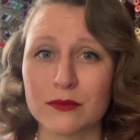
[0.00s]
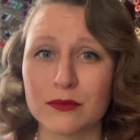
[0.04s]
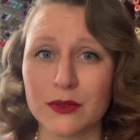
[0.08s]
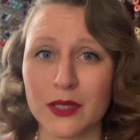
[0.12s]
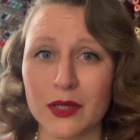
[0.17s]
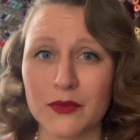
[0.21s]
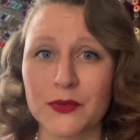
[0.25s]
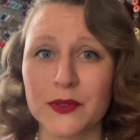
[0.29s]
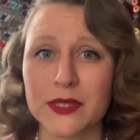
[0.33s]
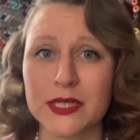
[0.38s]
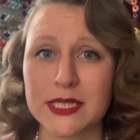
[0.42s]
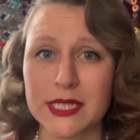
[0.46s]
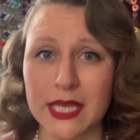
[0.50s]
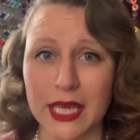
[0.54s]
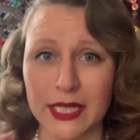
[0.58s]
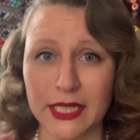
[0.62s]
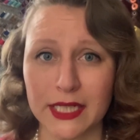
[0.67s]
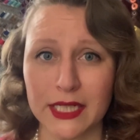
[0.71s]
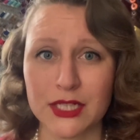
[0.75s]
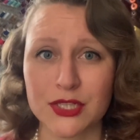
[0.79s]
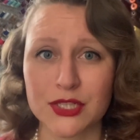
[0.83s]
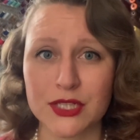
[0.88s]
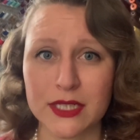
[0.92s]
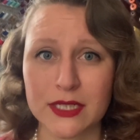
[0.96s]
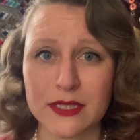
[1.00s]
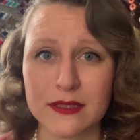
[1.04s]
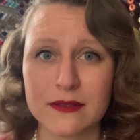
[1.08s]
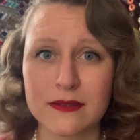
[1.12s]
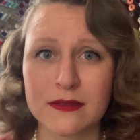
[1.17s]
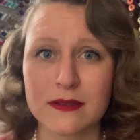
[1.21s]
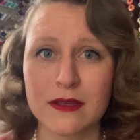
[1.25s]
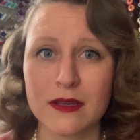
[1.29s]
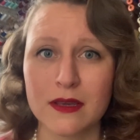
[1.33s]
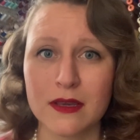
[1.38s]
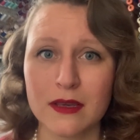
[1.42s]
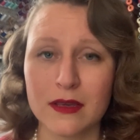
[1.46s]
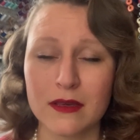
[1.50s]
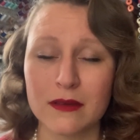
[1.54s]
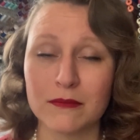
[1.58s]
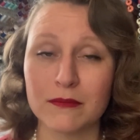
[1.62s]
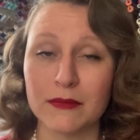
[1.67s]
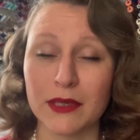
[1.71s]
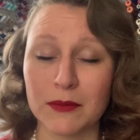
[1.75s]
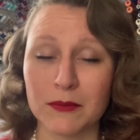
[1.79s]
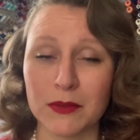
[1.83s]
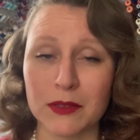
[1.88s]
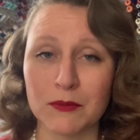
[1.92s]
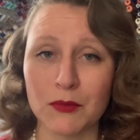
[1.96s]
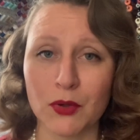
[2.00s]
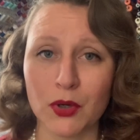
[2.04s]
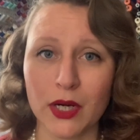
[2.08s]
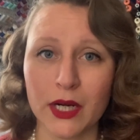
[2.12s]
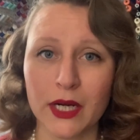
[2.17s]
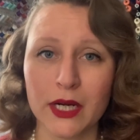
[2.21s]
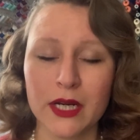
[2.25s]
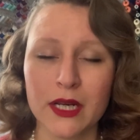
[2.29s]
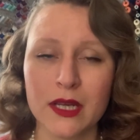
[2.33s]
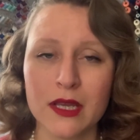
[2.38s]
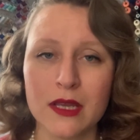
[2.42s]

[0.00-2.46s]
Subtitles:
roughly 10 inches, maybe more.